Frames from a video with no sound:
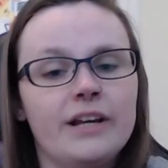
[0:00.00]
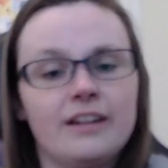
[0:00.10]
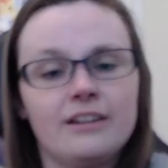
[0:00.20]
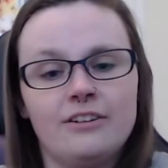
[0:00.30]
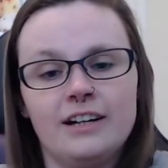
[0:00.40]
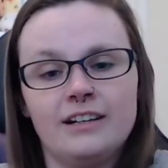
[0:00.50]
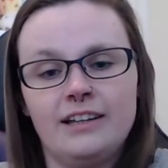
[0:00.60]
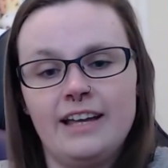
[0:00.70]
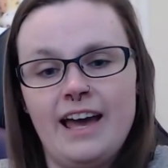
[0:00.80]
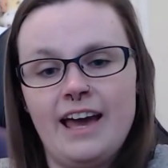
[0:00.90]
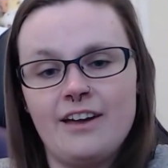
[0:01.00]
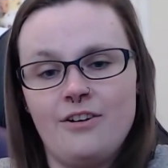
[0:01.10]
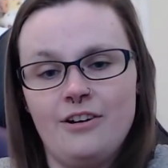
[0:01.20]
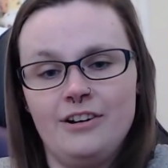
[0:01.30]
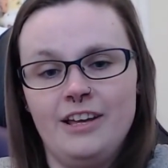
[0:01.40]
it correctly. Hang
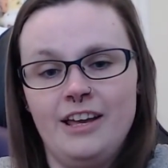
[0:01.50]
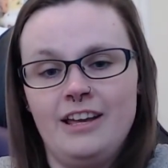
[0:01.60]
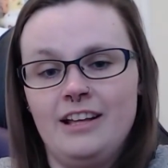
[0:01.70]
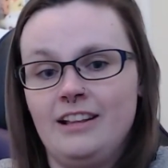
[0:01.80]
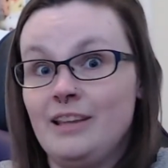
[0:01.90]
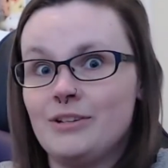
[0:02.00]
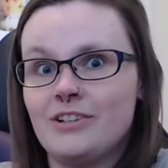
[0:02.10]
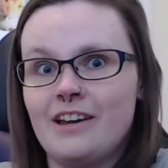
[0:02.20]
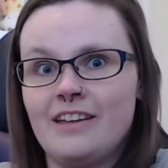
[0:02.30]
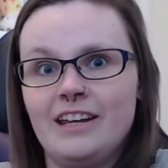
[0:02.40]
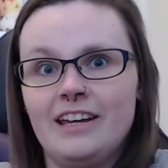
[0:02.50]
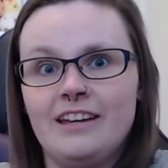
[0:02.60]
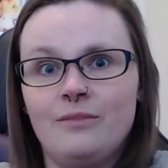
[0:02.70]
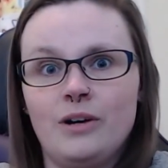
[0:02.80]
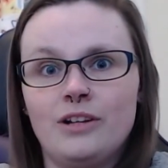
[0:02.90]
on. Let me try that
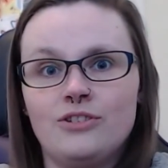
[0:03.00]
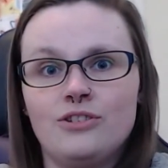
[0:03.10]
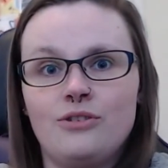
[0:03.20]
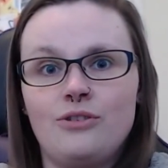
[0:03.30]
again. 1, 2,